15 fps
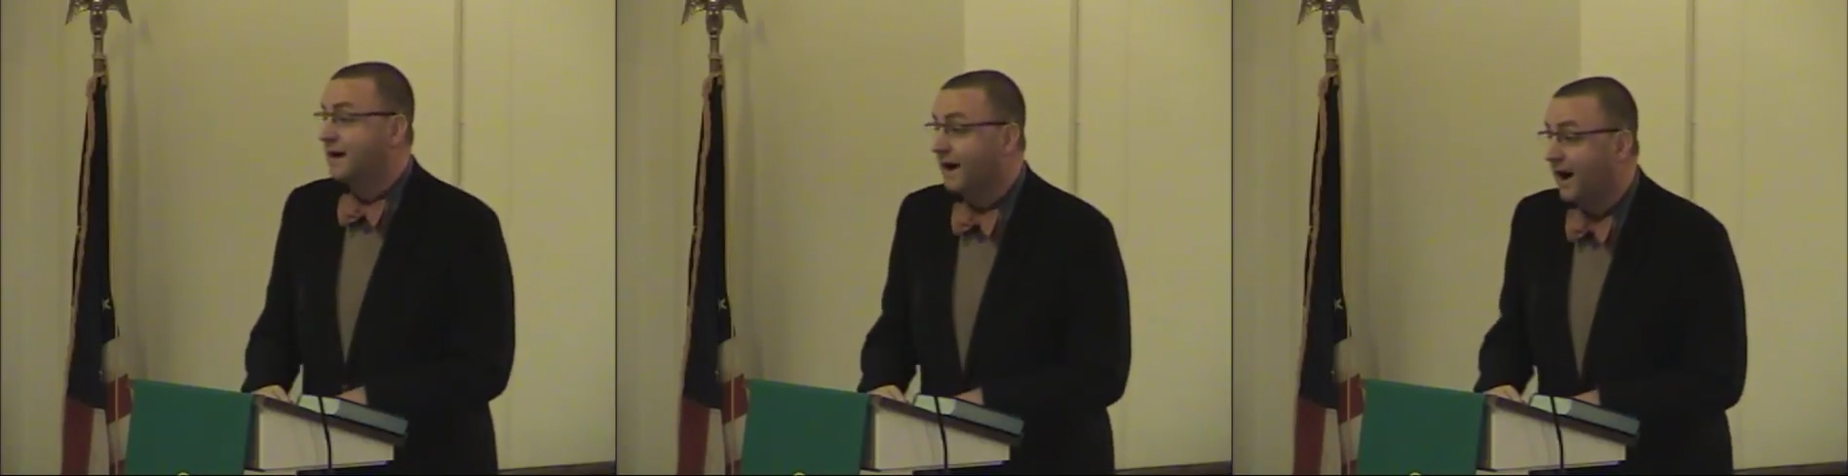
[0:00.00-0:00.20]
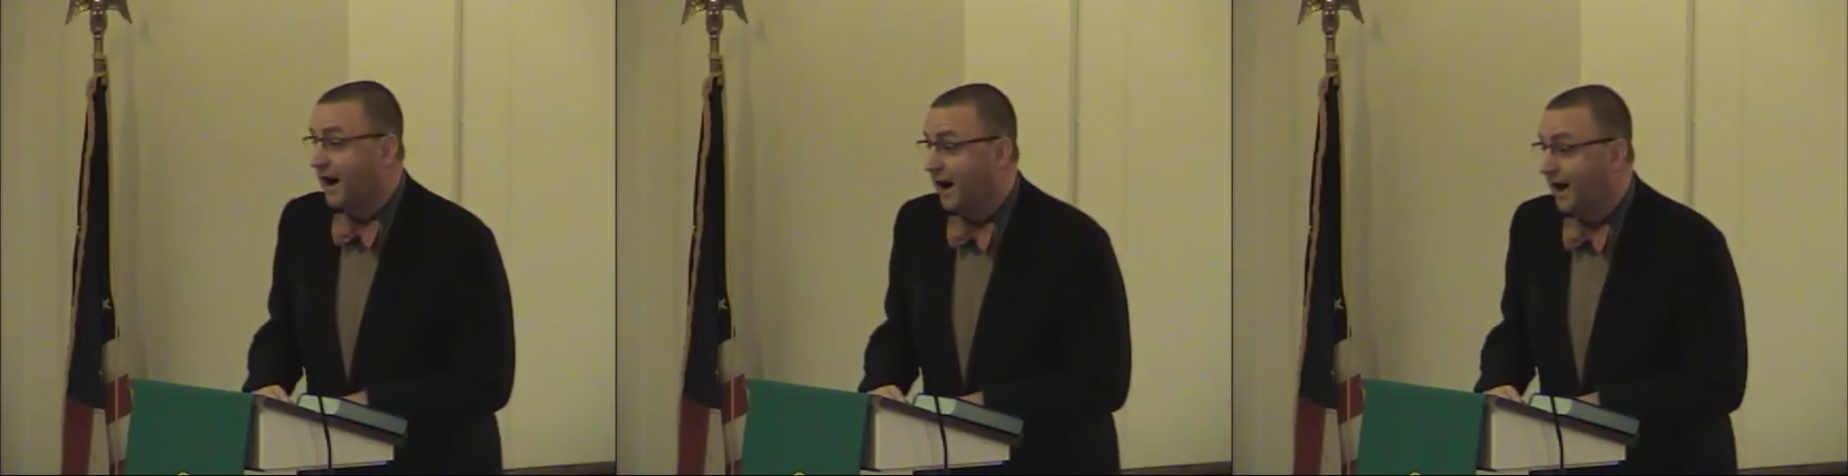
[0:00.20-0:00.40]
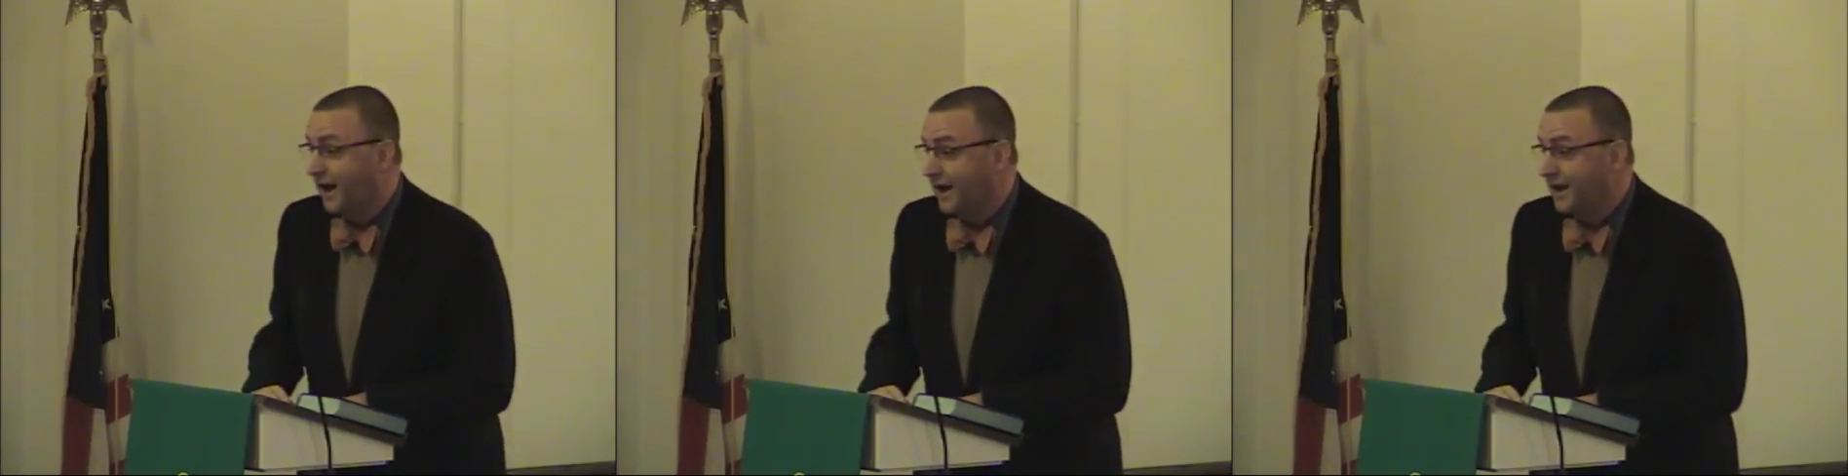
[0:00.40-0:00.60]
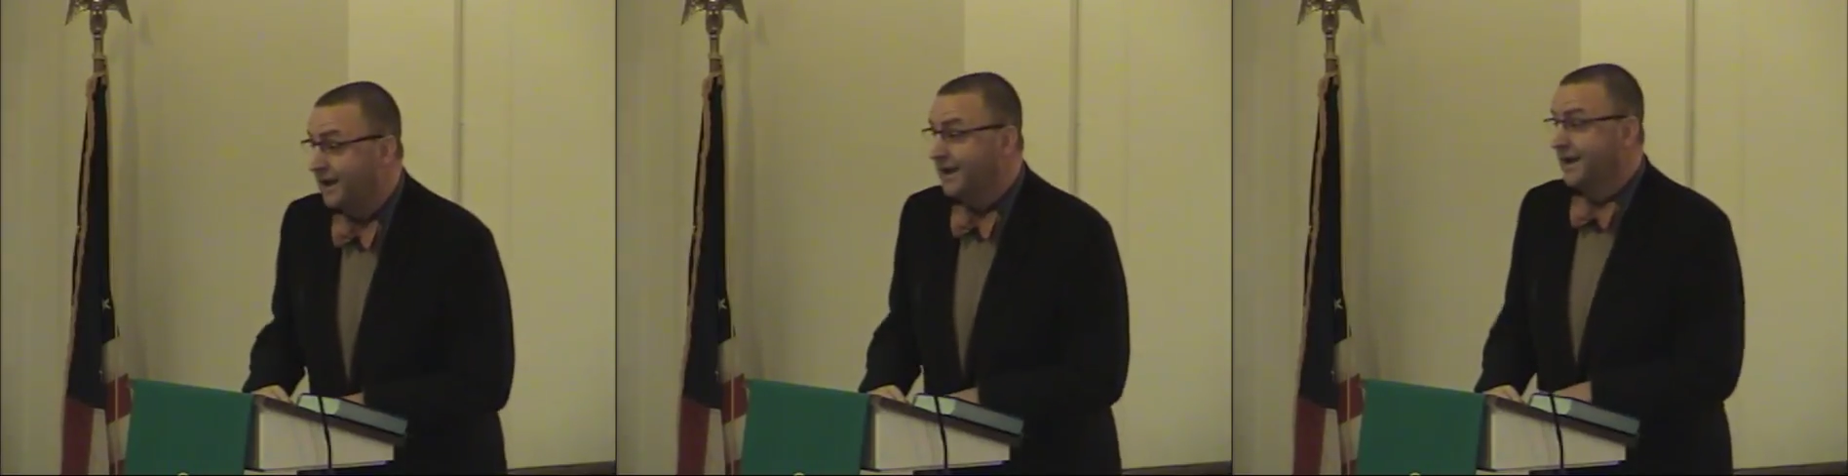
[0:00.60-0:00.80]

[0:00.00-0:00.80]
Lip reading: I